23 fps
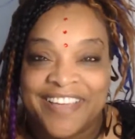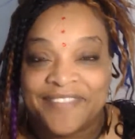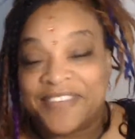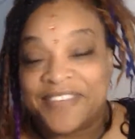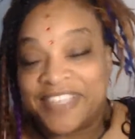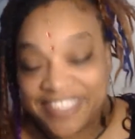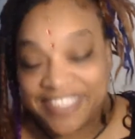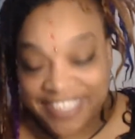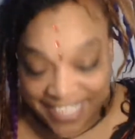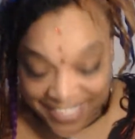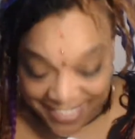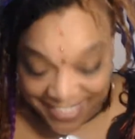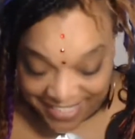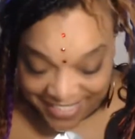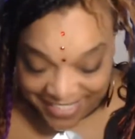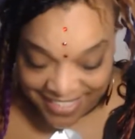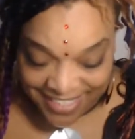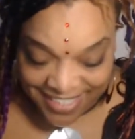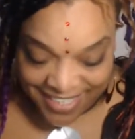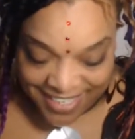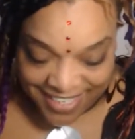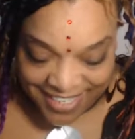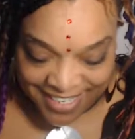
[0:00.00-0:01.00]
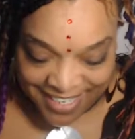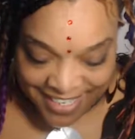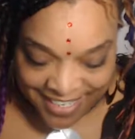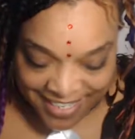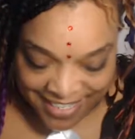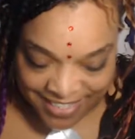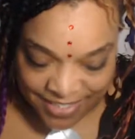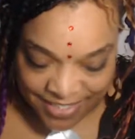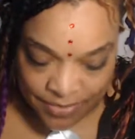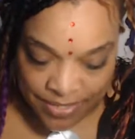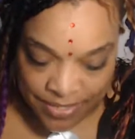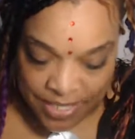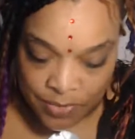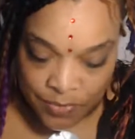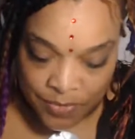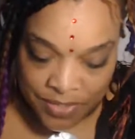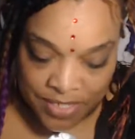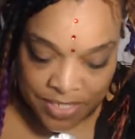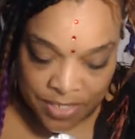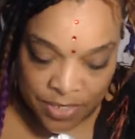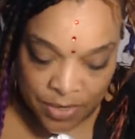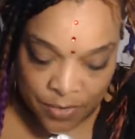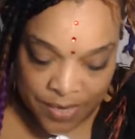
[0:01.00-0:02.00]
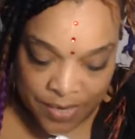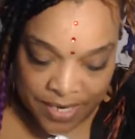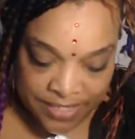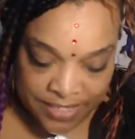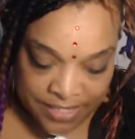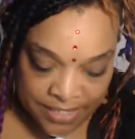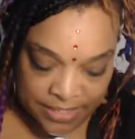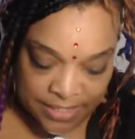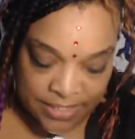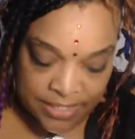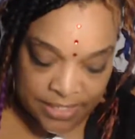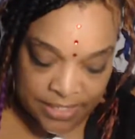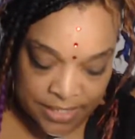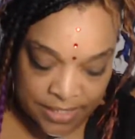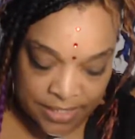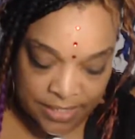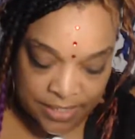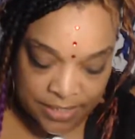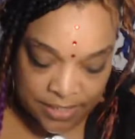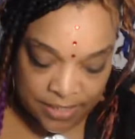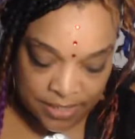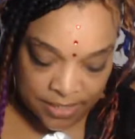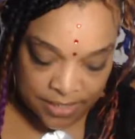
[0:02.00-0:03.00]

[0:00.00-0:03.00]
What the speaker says: Makes sense. So that's what we need to know about addiction is.